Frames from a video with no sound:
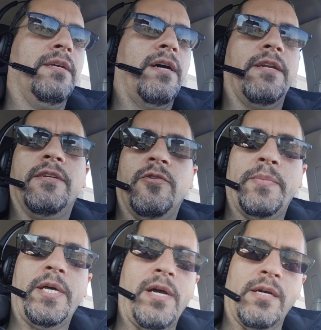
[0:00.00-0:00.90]
I didn't know
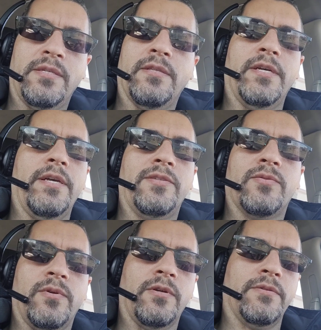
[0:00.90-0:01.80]
about oxalates
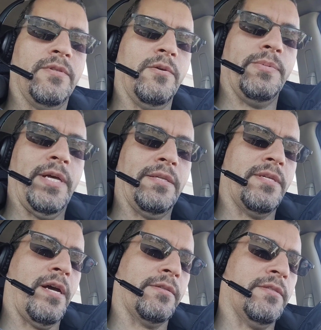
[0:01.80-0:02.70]
or, plant
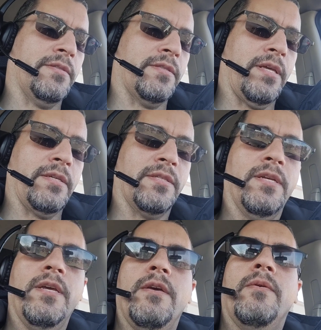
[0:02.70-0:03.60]
toxins and things.
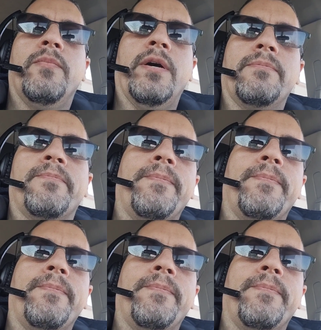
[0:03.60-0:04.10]
But